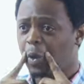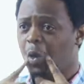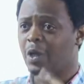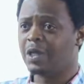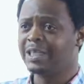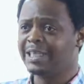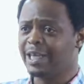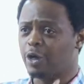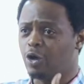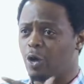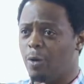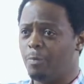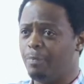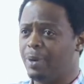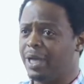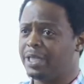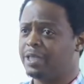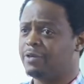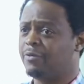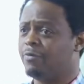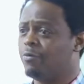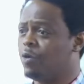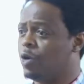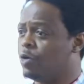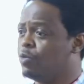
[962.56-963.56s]
It's a
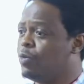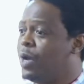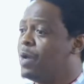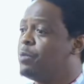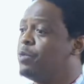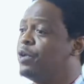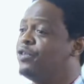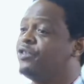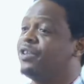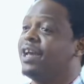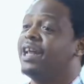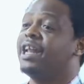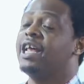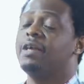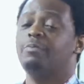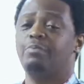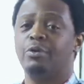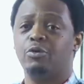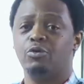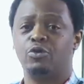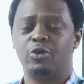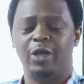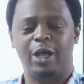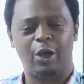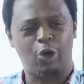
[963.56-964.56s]
competitive word where we challenge
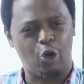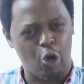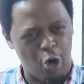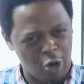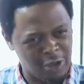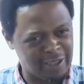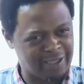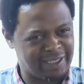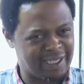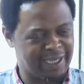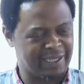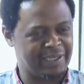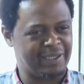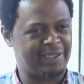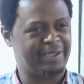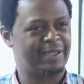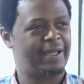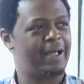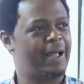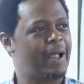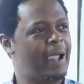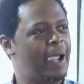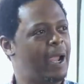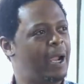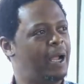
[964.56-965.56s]
people to a contest.
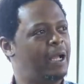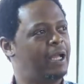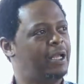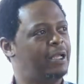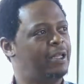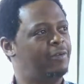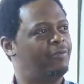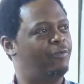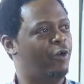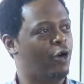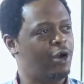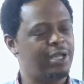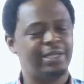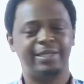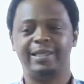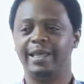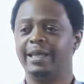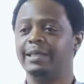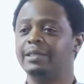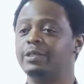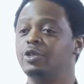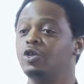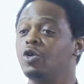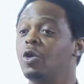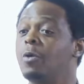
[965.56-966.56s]
For
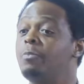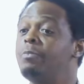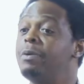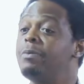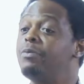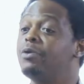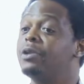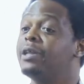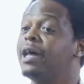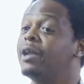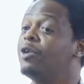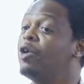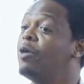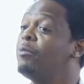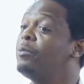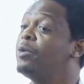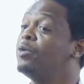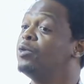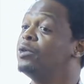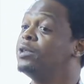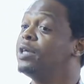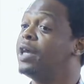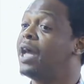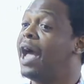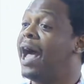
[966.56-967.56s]
instance, you know, people that normally
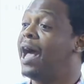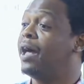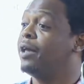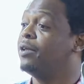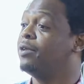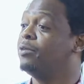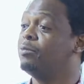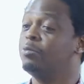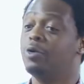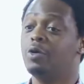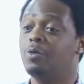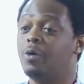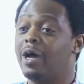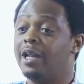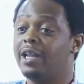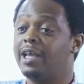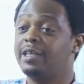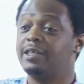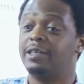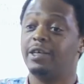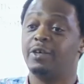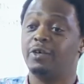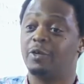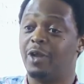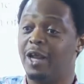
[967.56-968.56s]
will say, meanwhile, let's
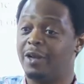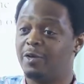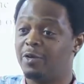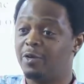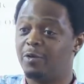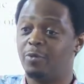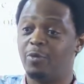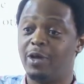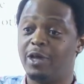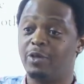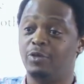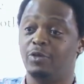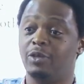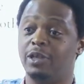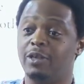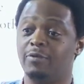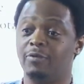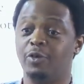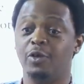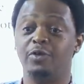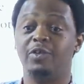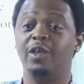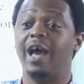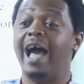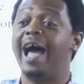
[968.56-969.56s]
say, I don't know where you live.
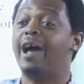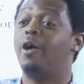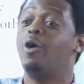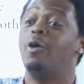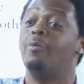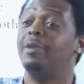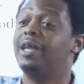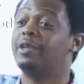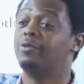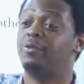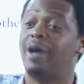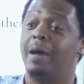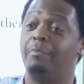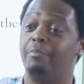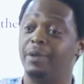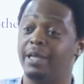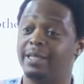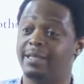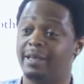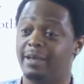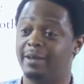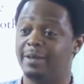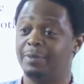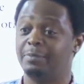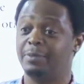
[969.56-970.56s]
They'll say, come, let's go and play
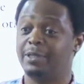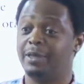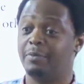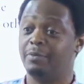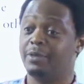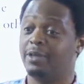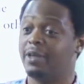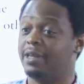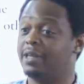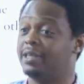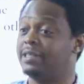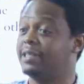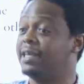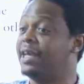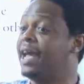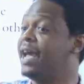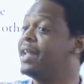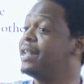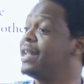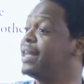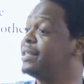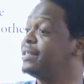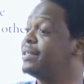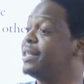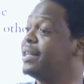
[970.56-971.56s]
table tennis. The guy
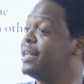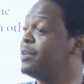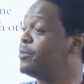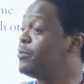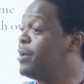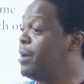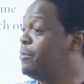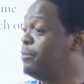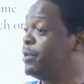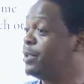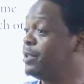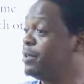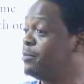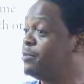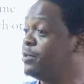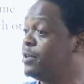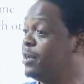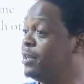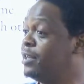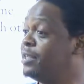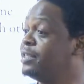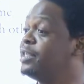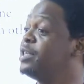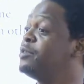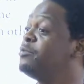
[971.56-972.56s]
that said, let's go and play table
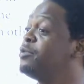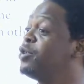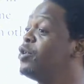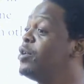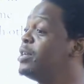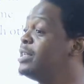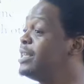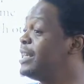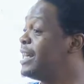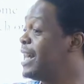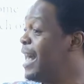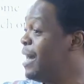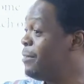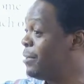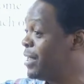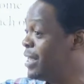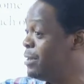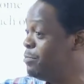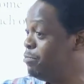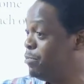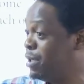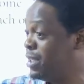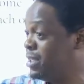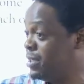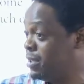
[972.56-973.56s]
tennis, is because he can
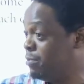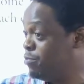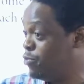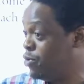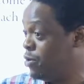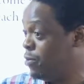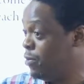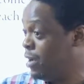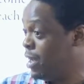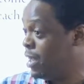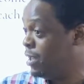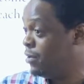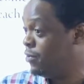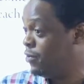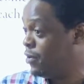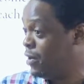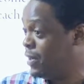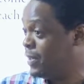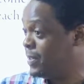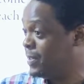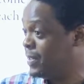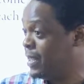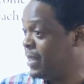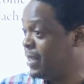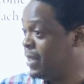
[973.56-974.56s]
keep beating meanwhile. Do you
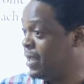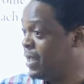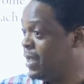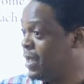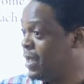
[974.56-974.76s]
understand?